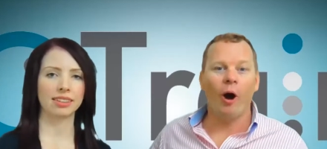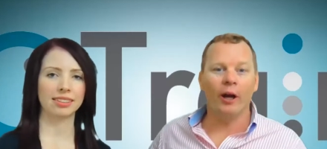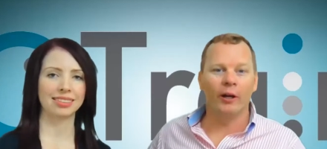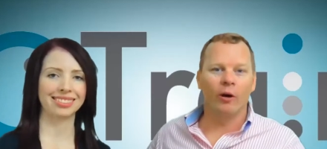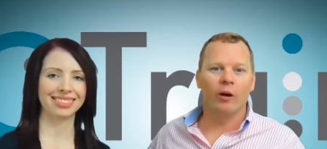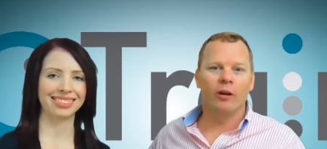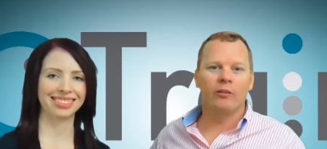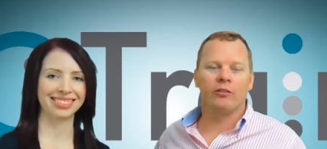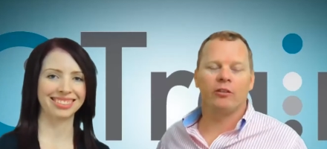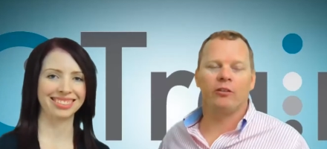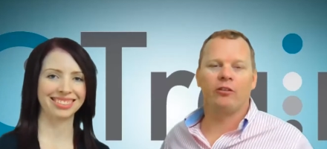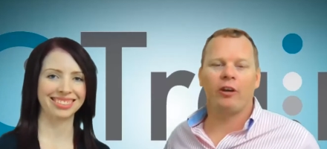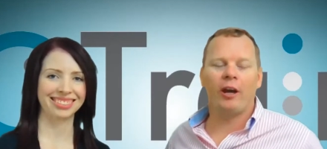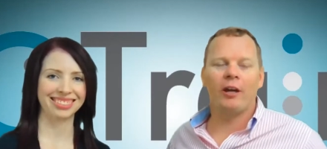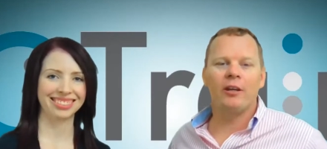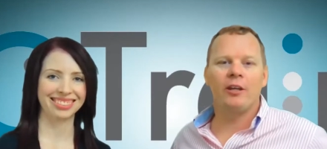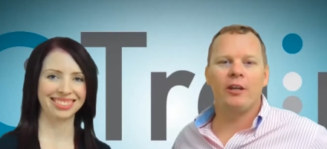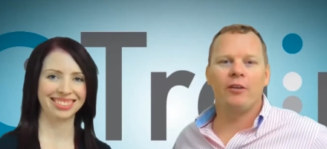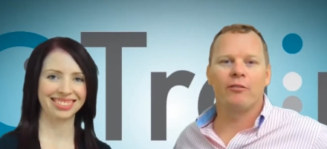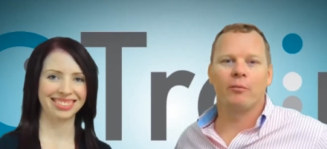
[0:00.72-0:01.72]
Speaker 1: Hi guys,
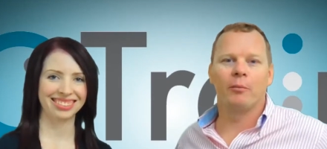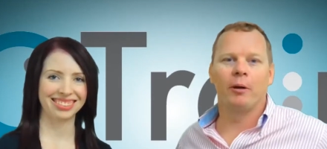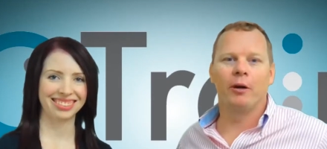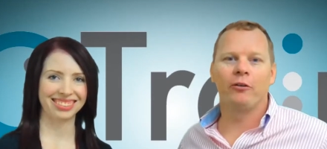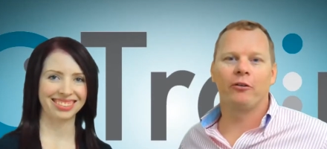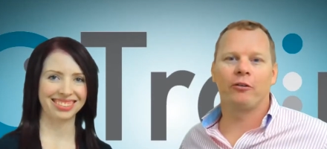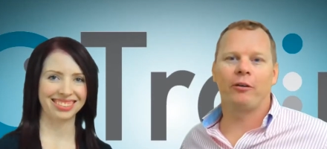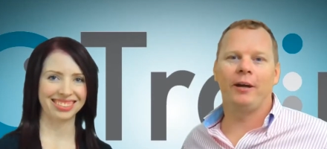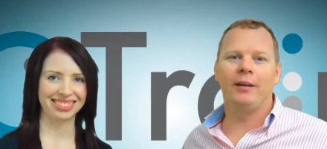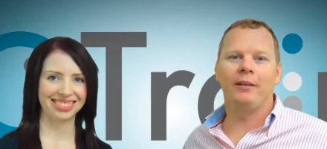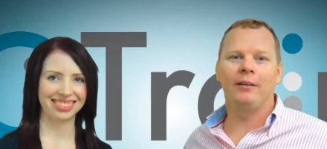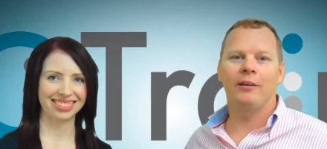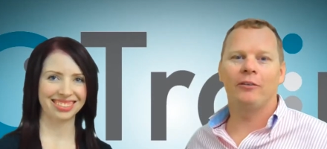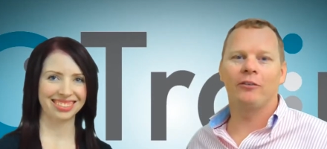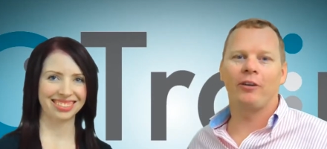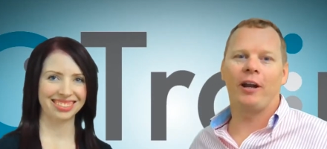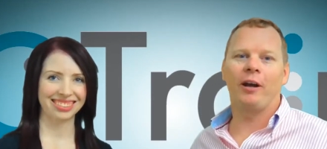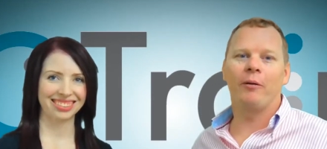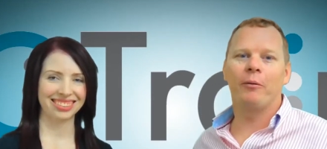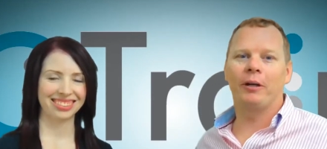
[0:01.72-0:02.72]
Shane here from O-Train.
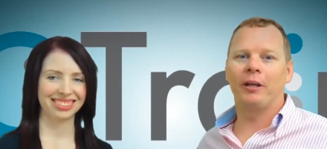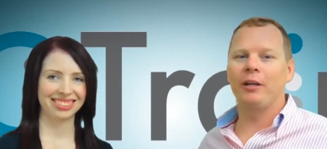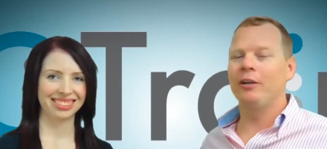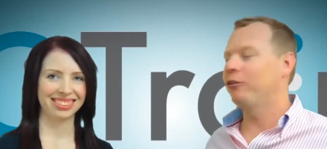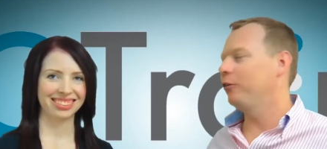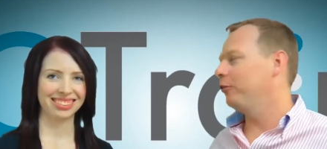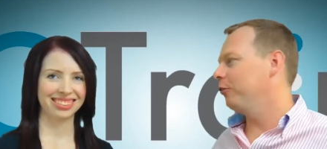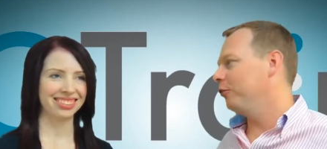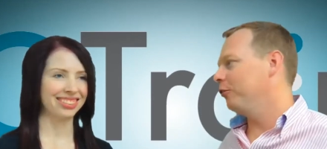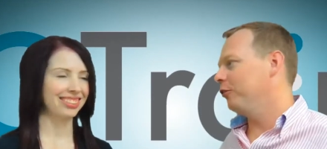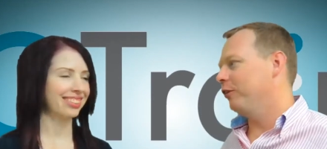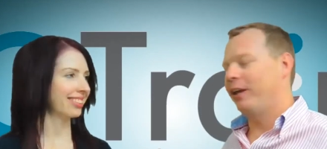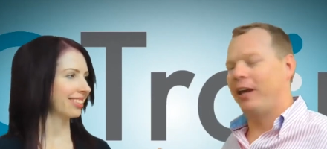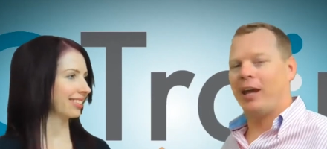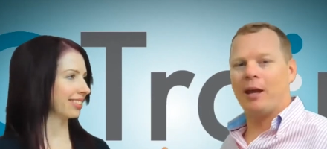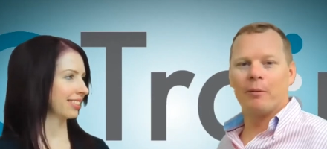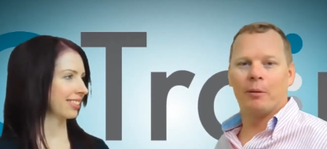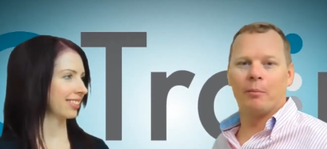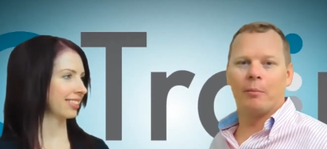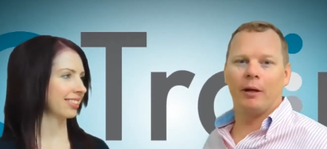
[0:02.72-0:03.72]
Today I want to introduce you to
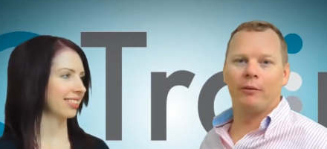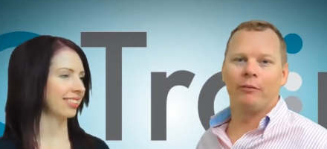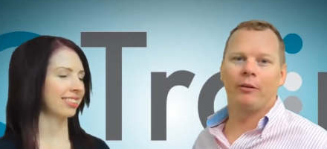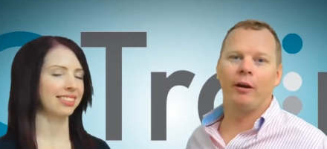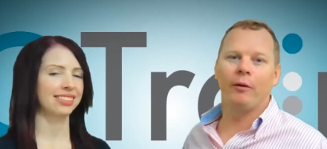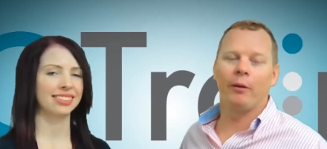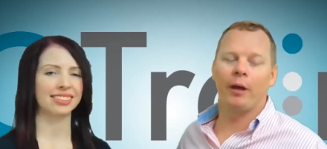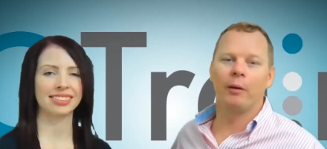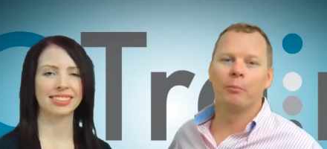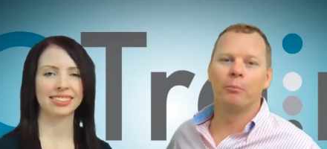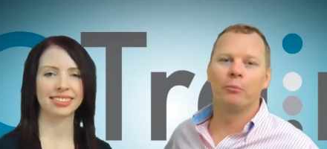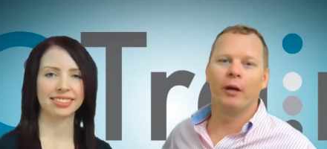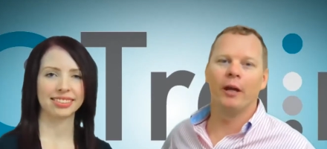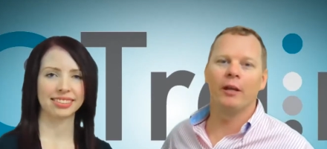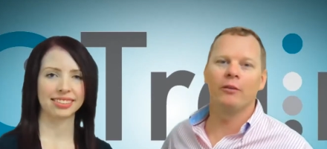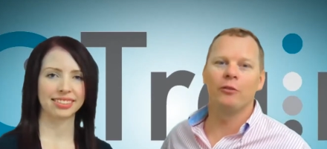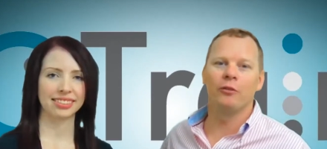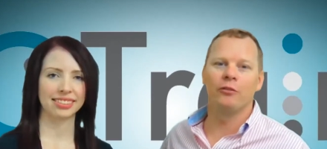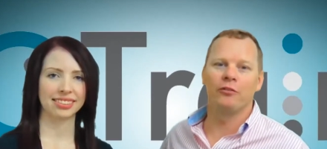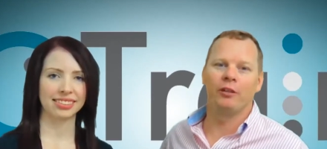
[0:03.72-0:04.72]
Emma Munro and a
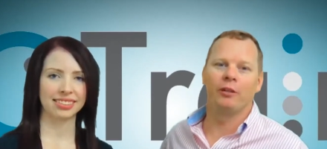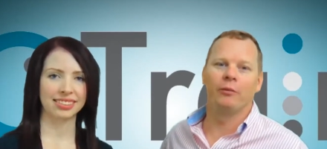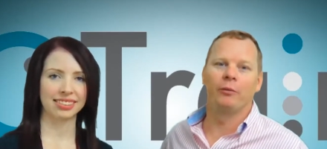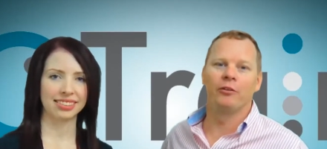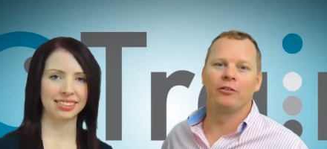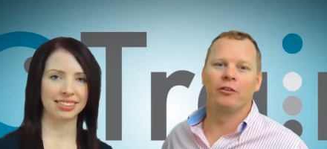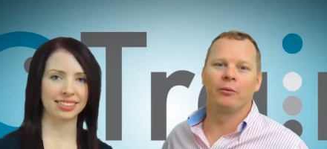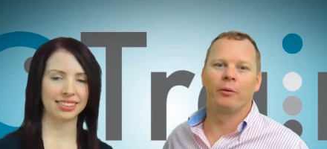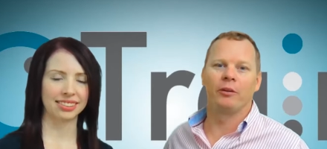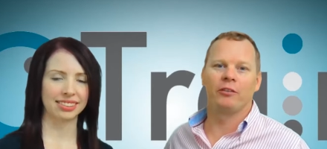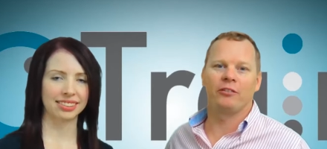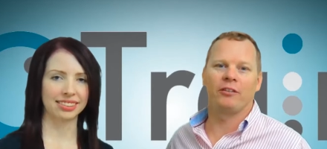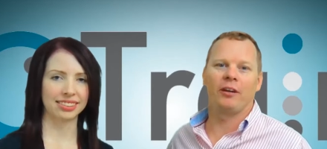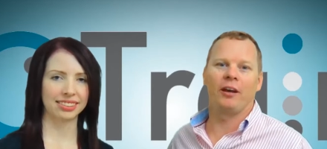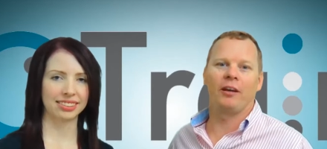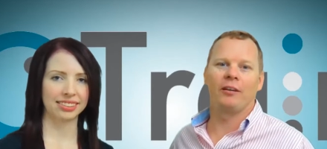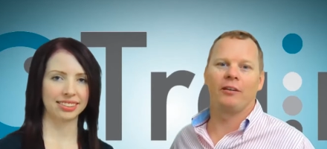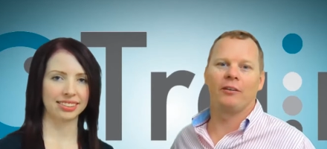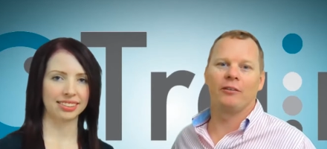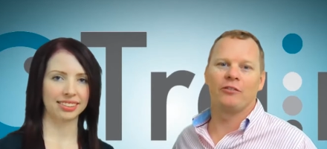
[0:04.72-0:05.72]
brand new series that we're
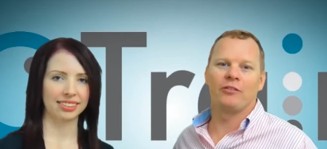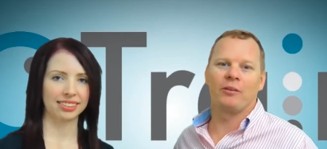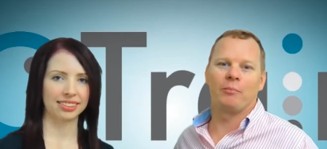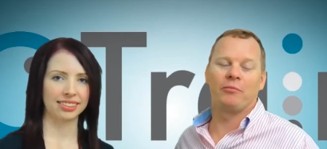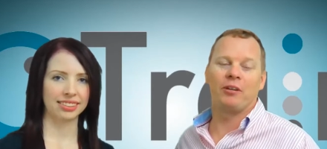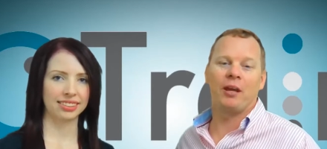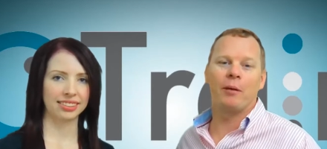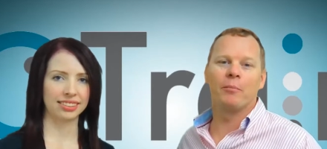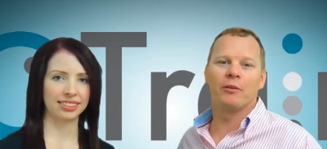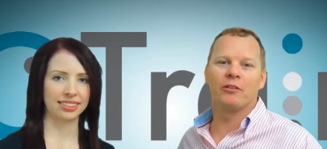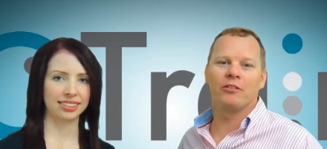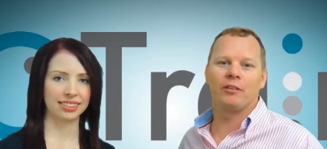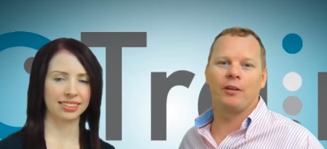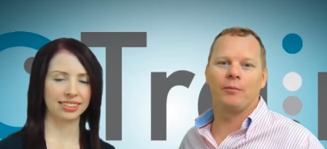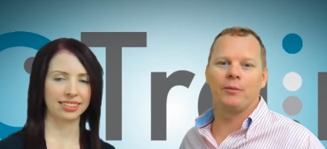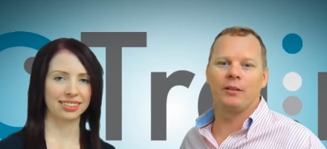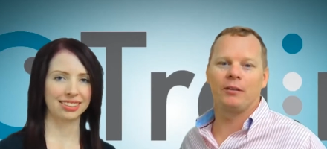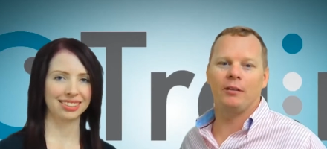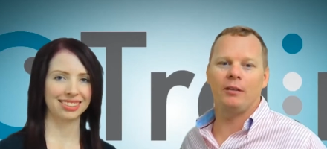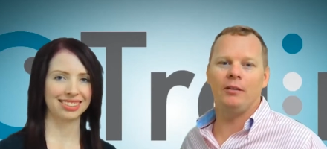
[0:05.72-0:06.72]
starting on September
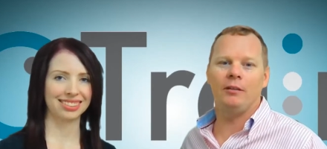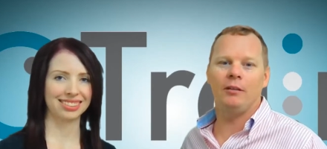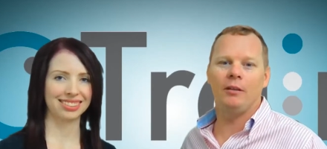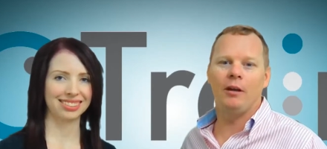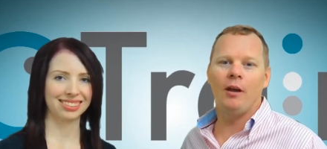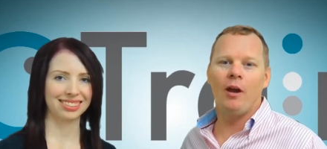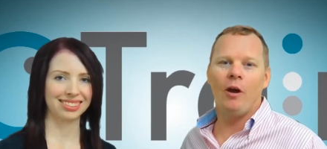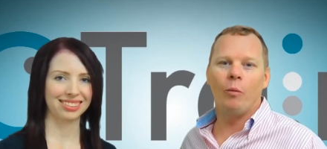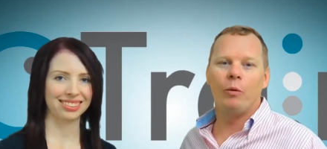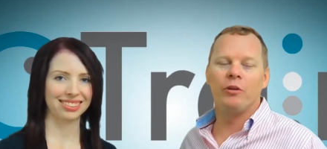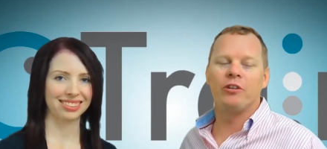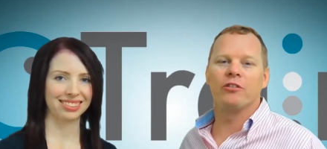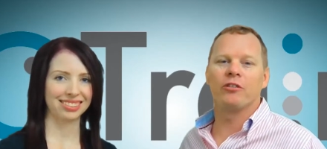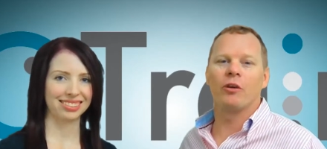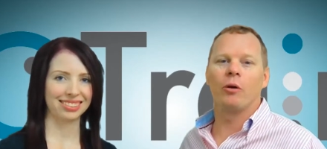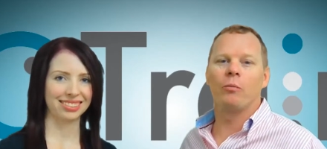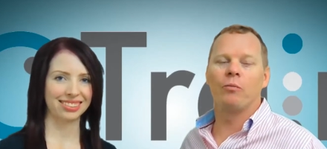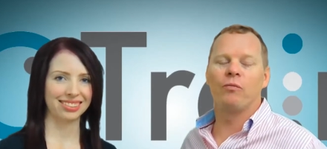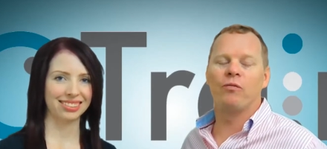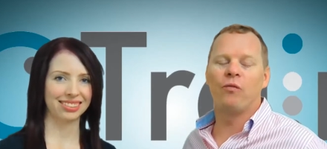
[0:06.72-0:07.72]
17, which is
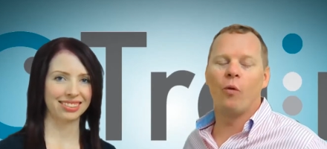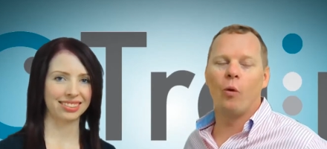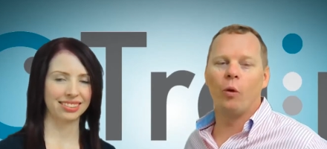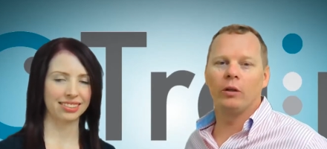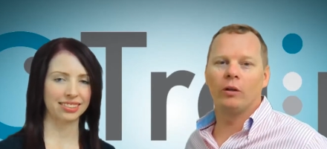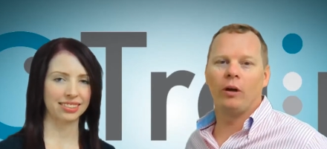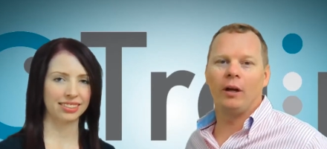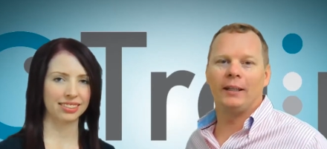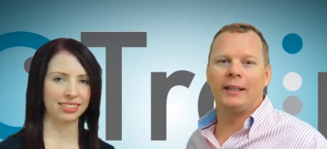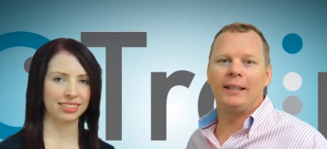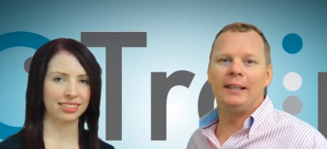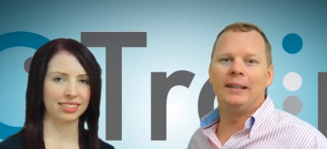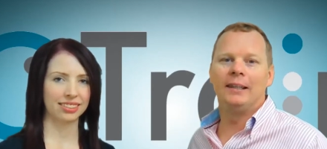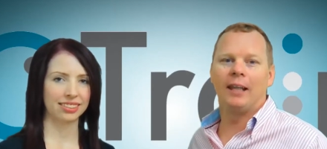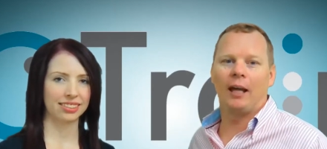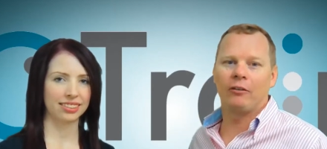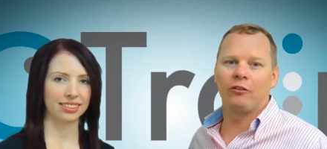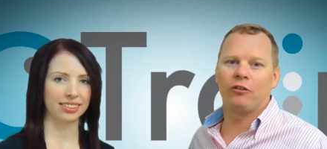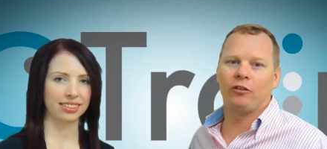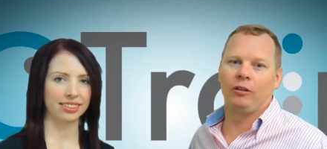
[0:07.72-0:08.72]
a fortnightly
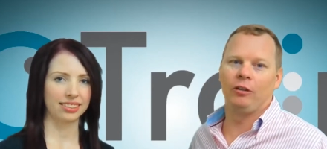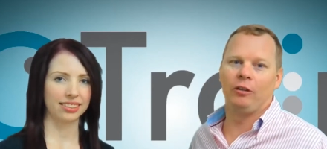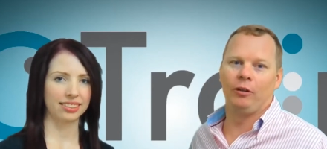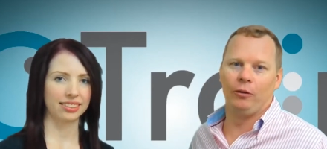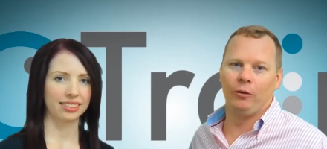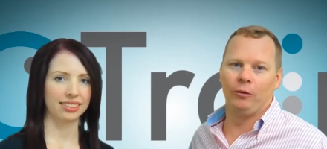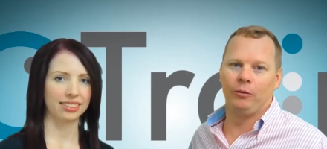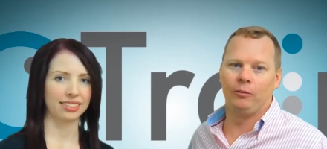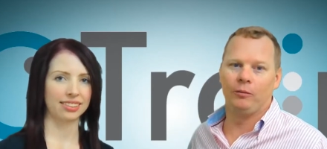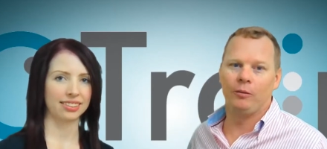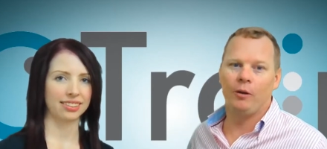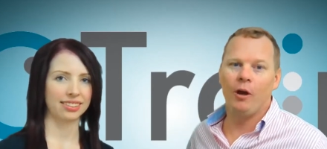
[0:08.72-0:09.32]
lunch and learn.